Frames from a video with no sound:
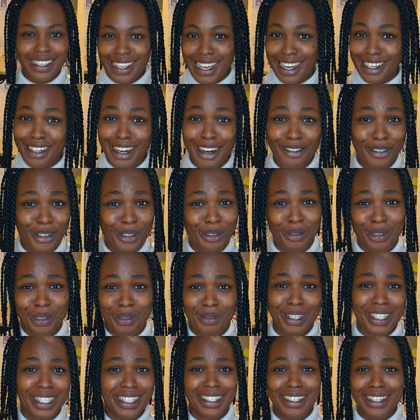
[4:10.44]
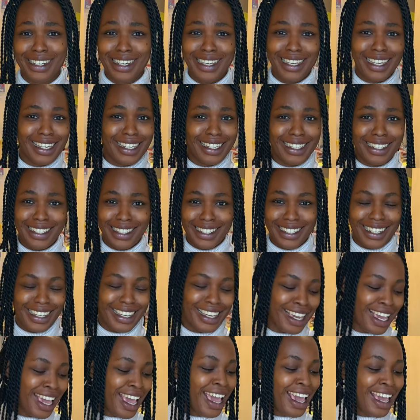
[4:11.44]
I traveled with 23 kg.
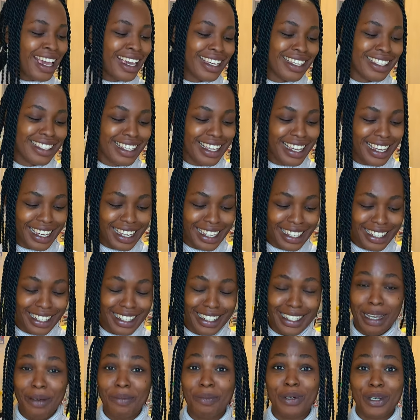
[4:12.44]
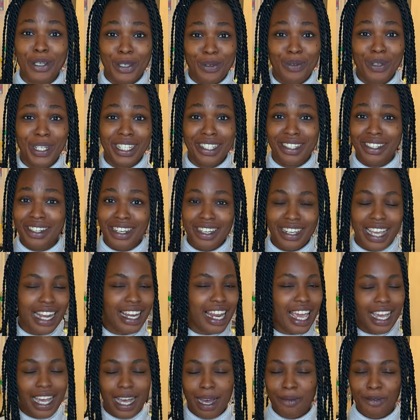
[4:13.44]
It's 10 kg here, but it's 23,
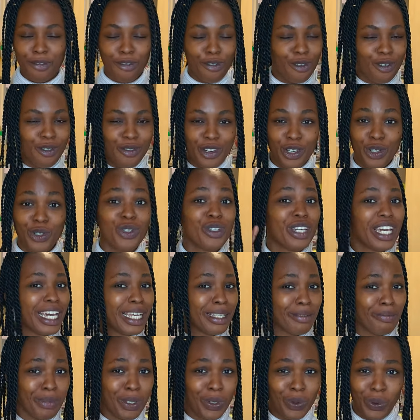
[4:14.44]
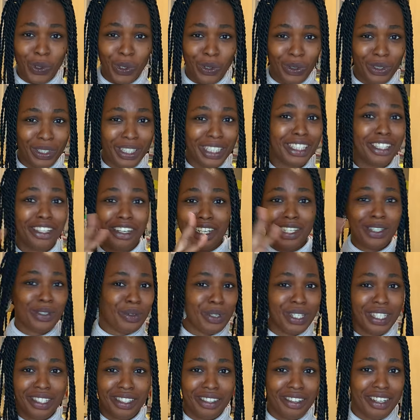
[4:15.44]
like, I'm for real, you heard me well, 3
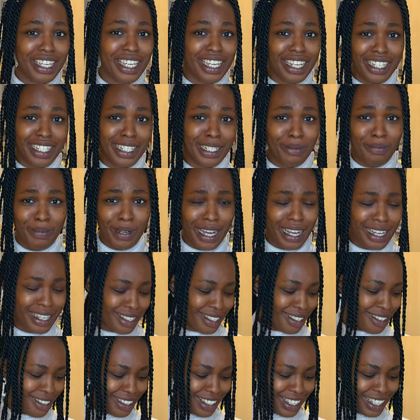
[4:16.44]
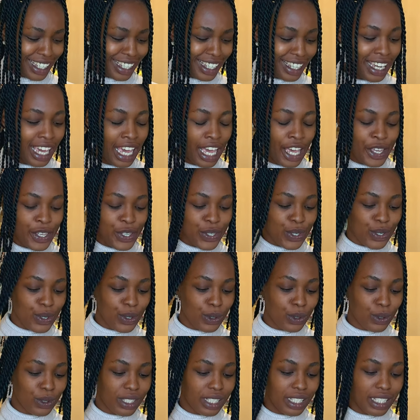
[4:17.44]
23 kg bags. Okay,
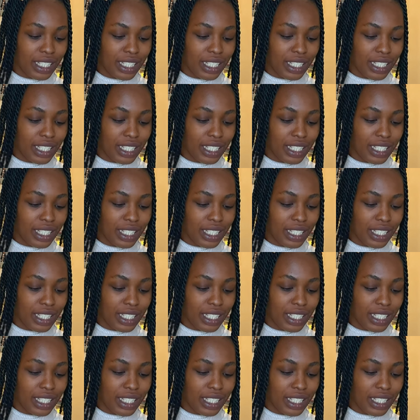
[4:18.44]
so the